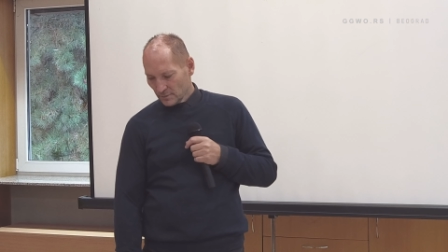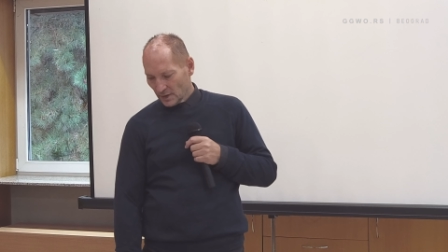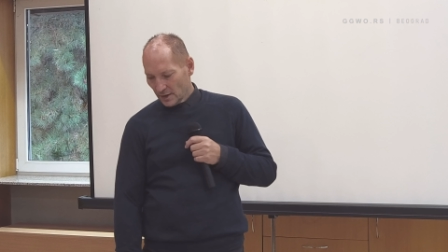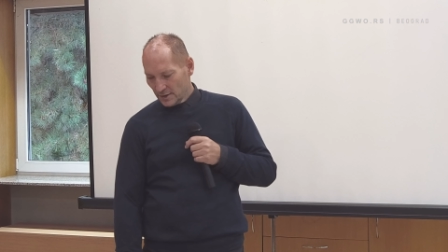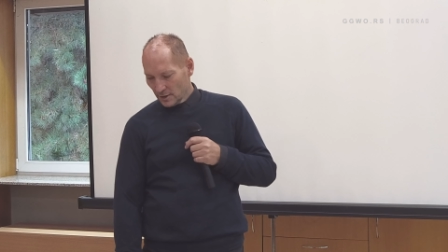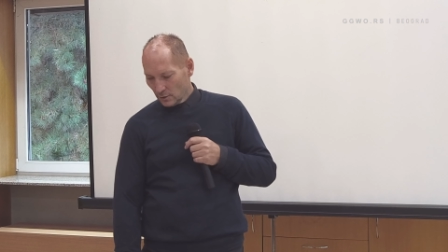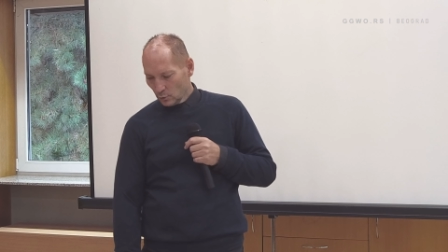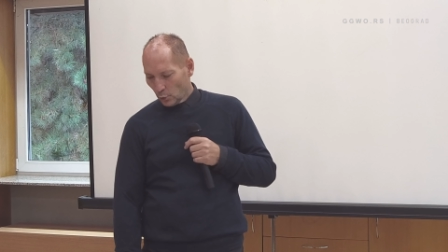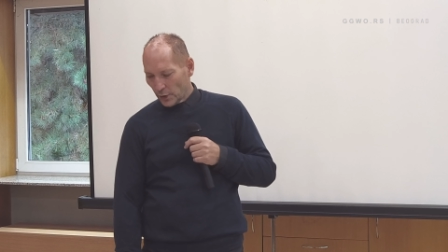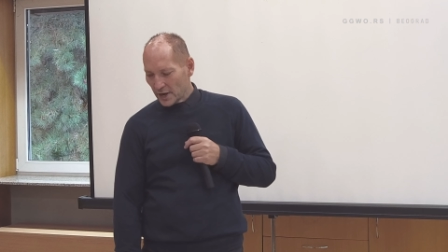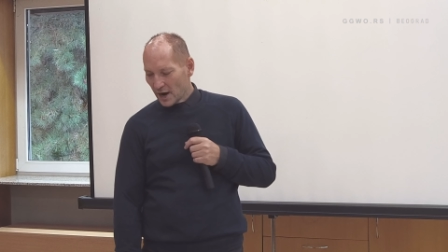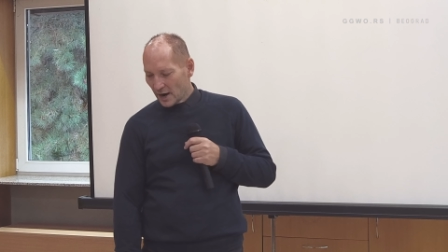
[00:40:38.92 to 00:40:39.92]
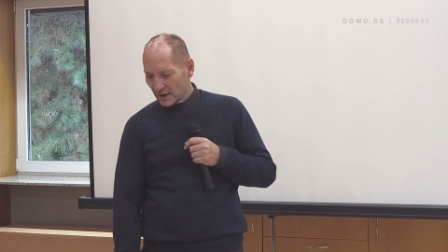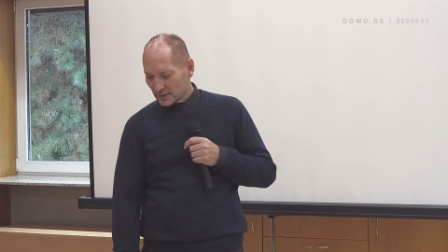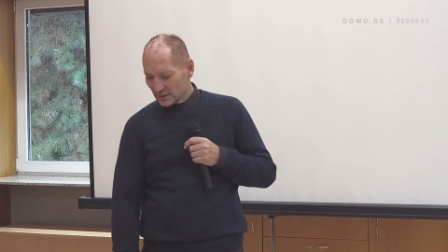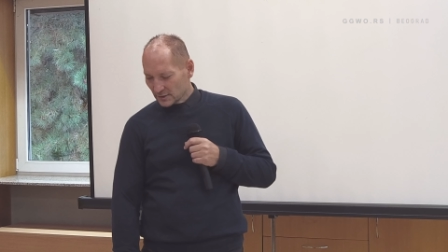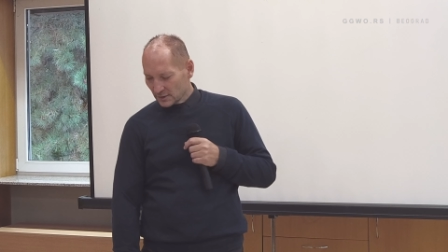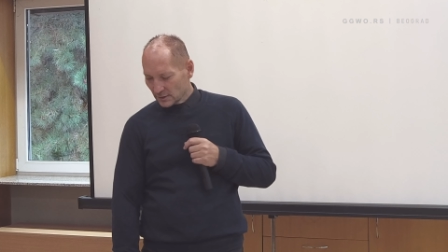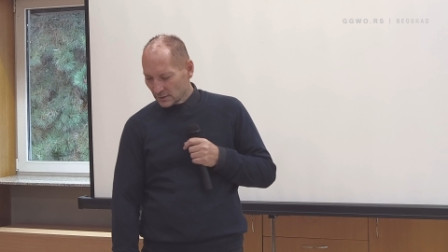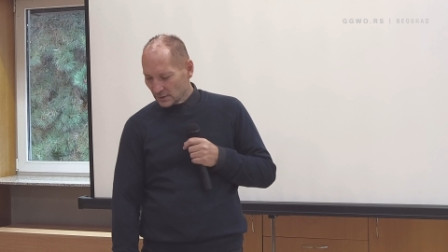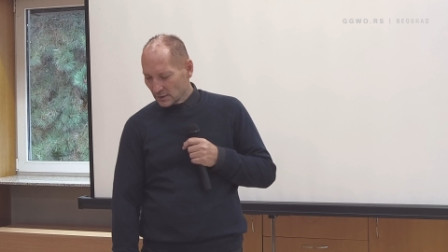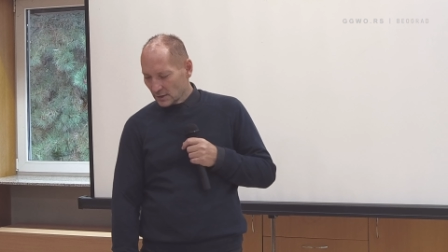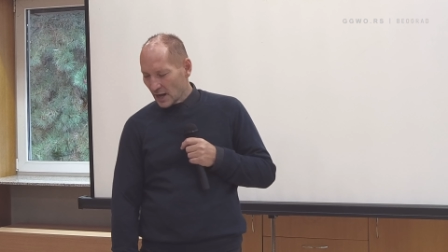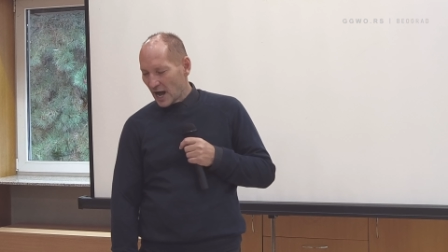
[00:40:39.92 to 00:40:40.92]
You know, we are the uh,
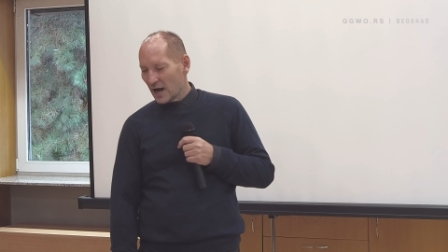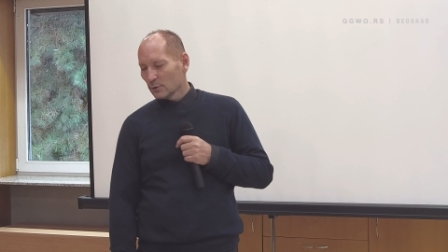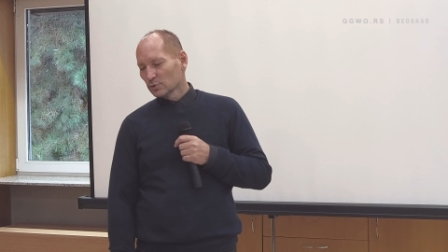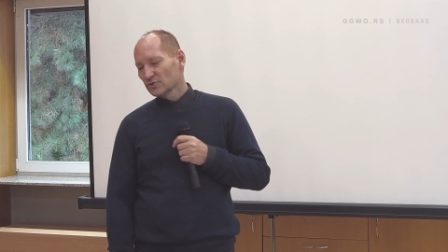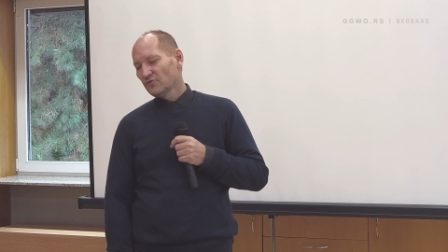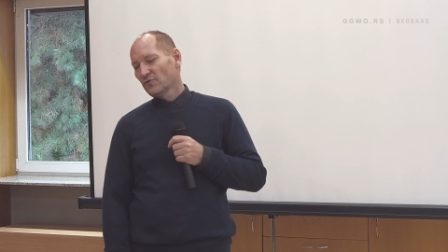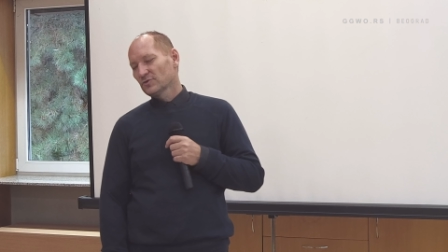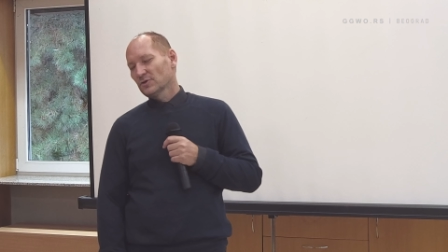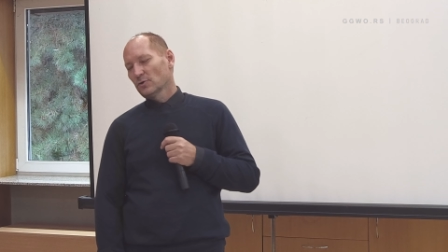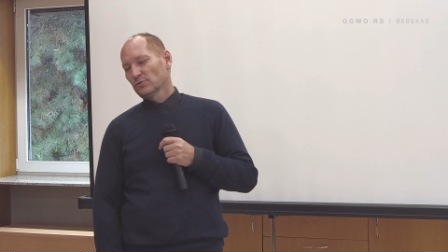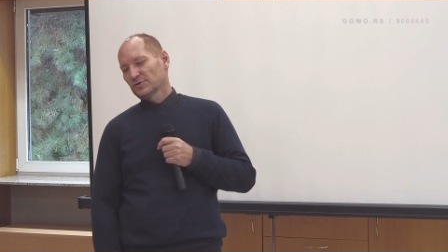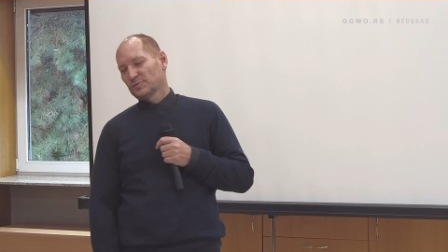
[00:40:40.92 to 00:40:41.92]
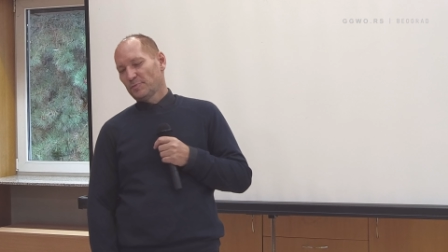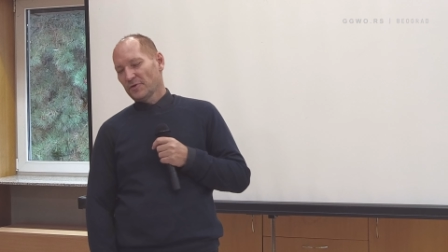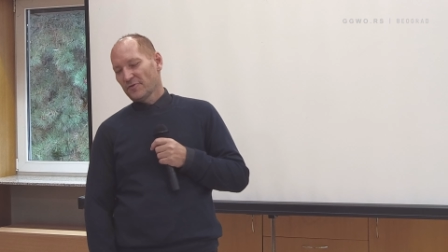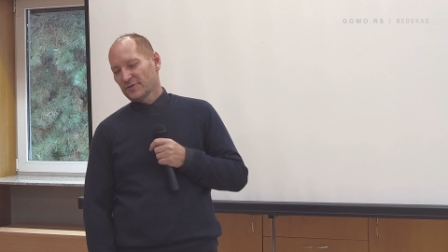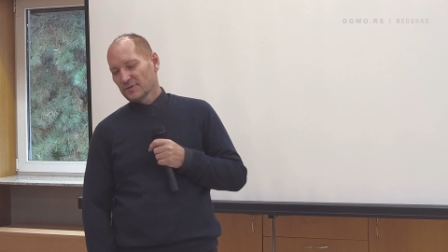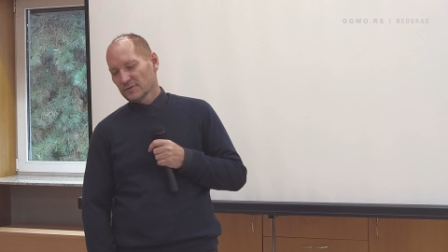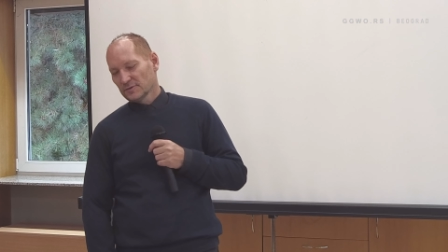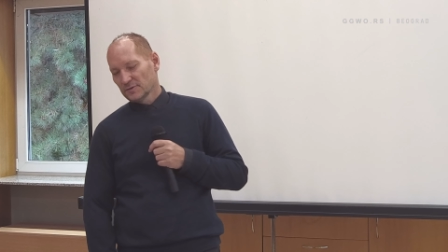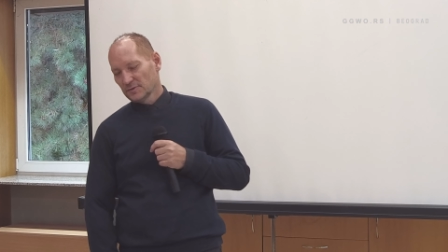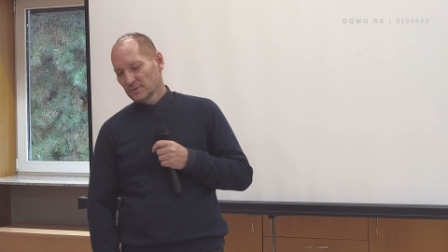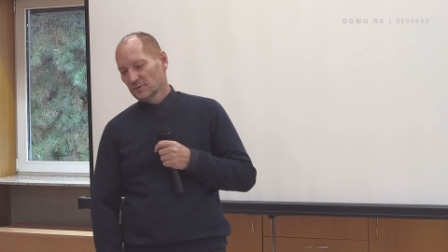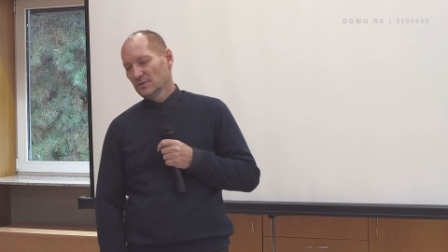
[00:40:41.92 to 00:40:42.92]
house for the Holy Spirit.
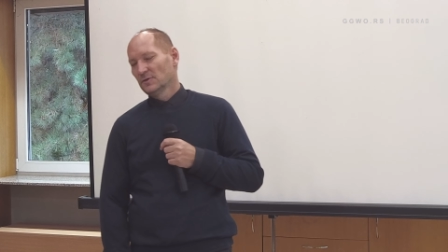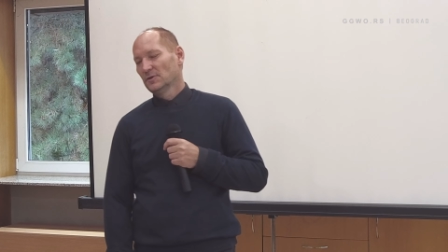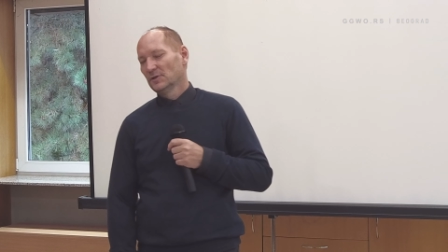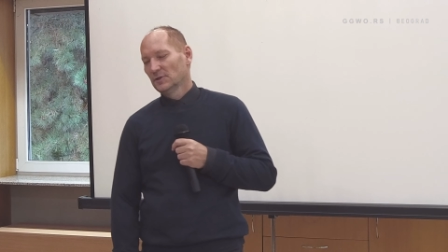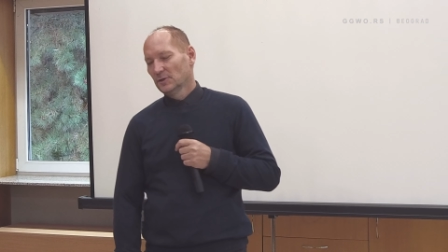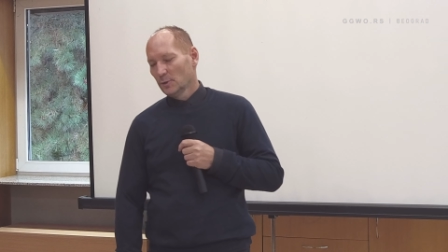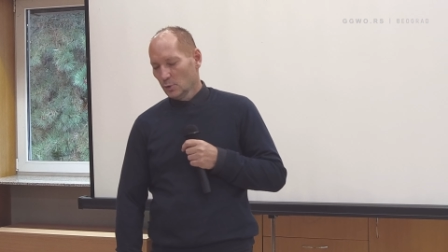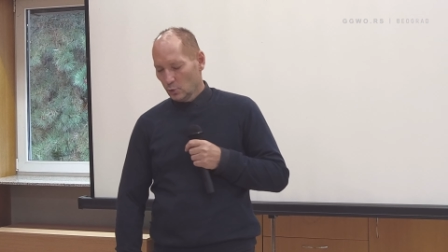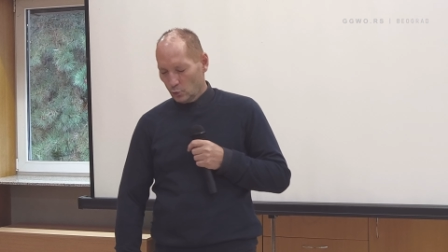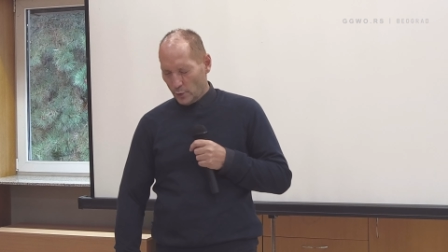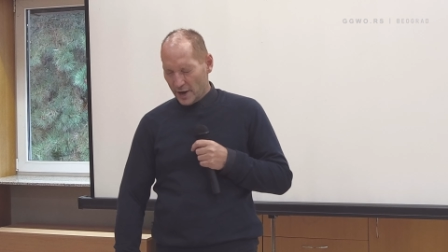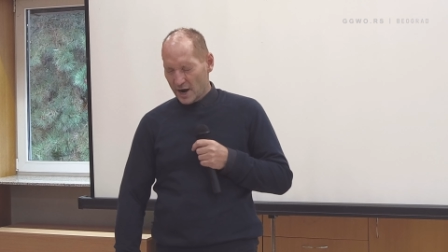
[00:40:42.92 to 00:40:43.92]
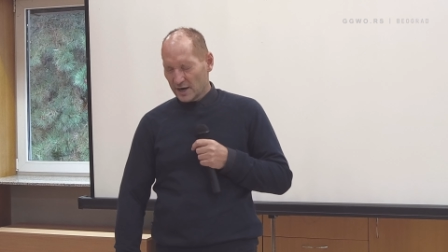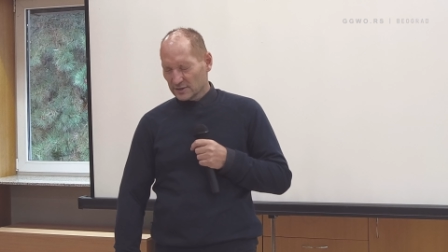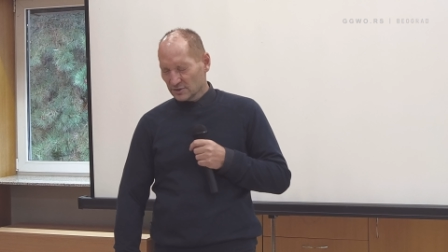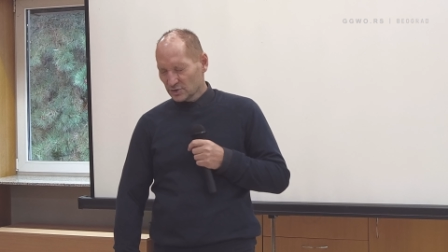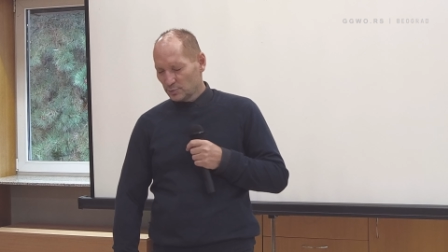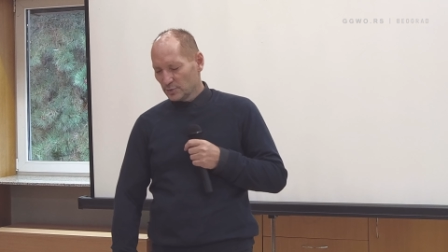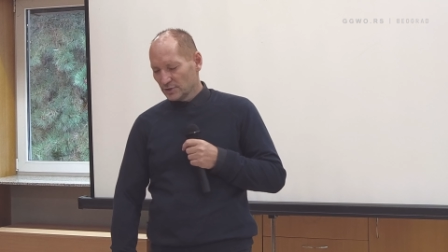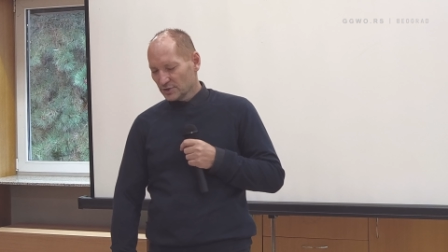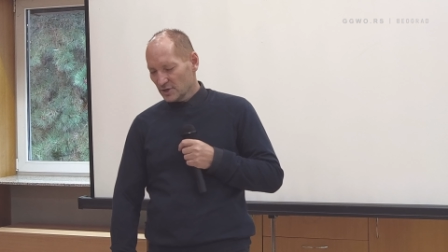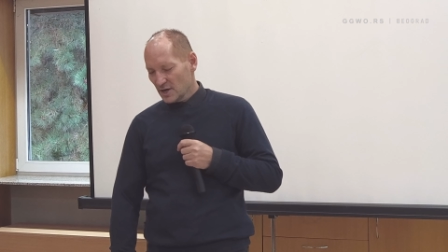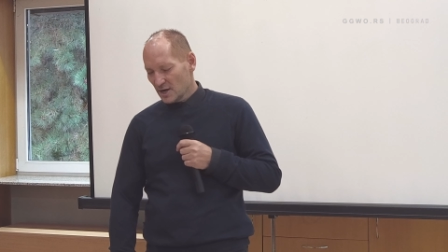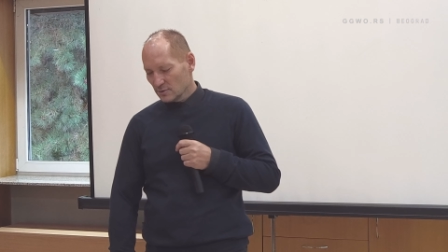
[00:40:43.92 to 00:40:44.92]
We are the spiritual
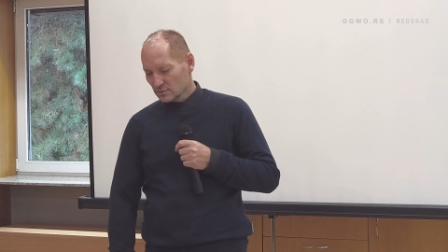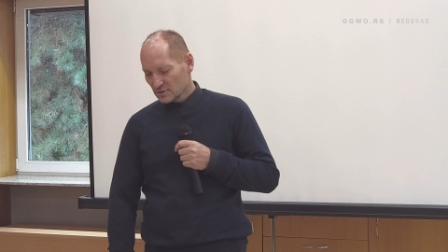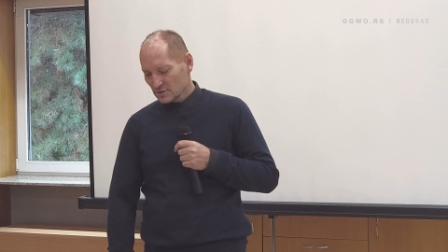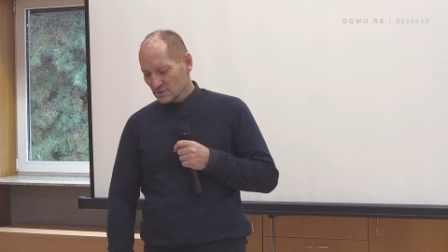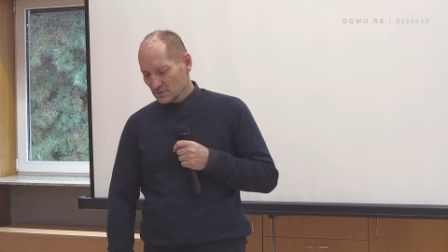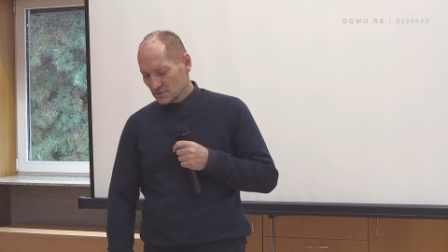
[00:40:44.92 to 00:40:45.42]
house.